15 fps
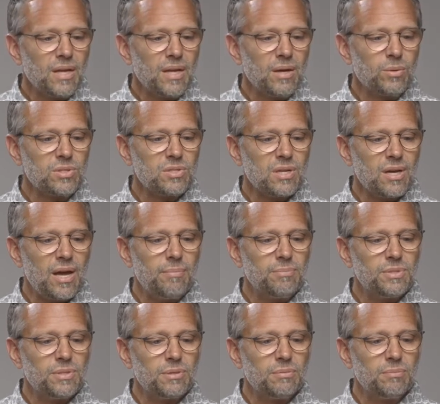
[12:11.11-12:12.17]
It was time
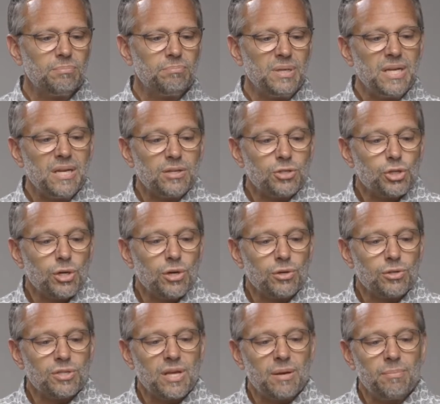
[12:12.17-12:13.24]
to be a
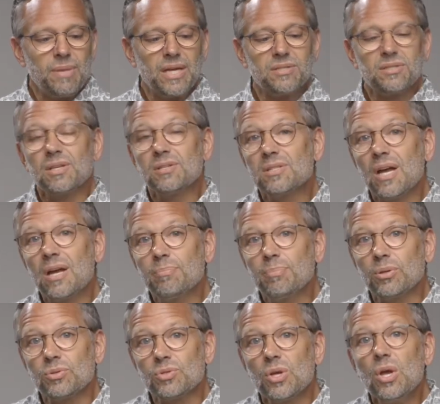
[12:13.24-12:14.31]
church that makes
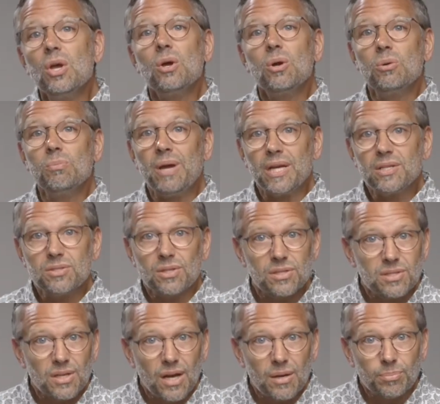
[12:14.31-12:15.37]
disciples who makes
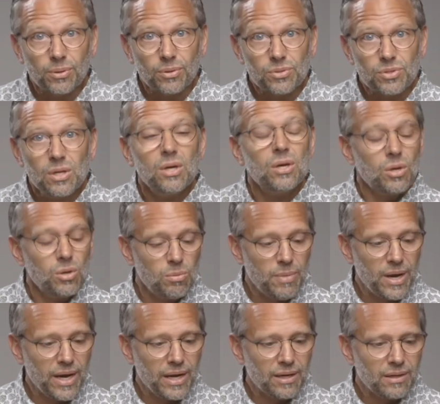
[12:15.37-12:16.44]
disciples who
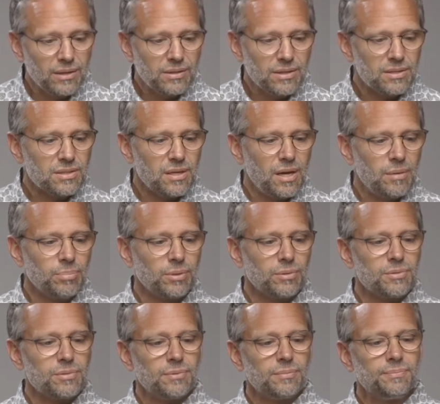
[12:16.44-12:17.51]
make
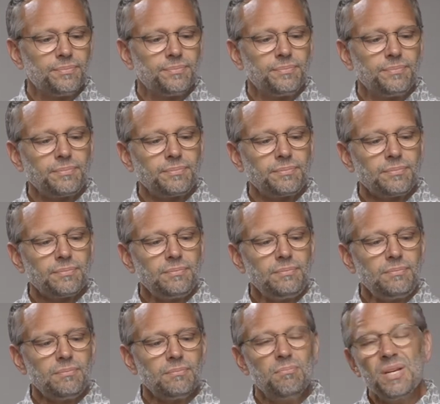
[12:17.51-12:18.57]
disciples.
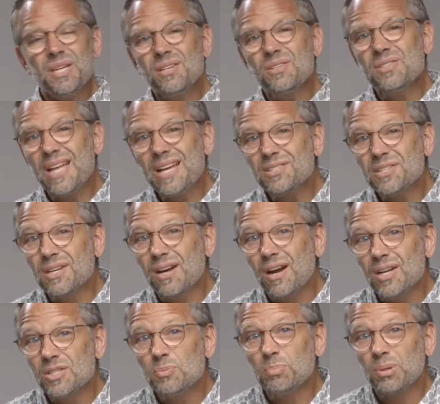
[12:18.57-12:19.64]
Because that's
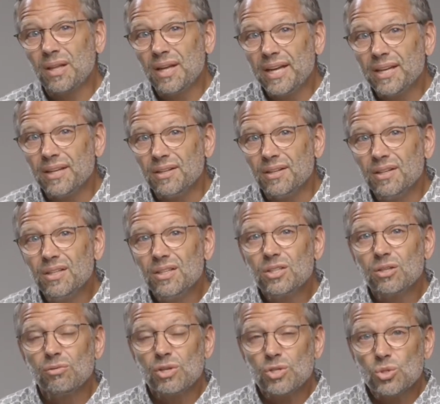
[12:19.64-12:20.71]
God's plan
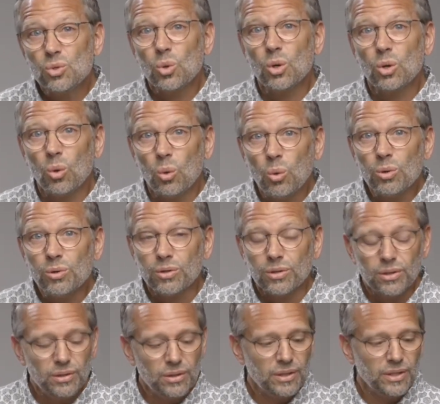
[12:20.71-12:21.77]
to restore
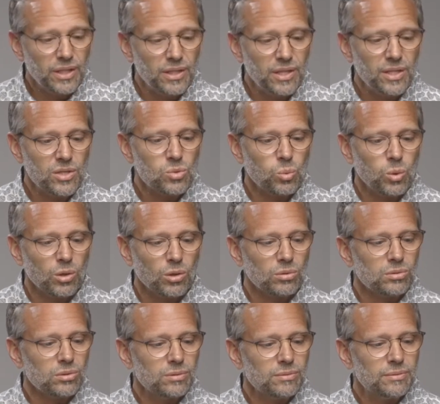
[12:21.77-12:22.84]
order in his
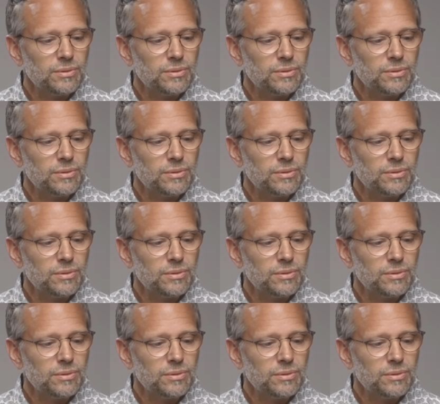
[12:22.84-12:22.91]
world.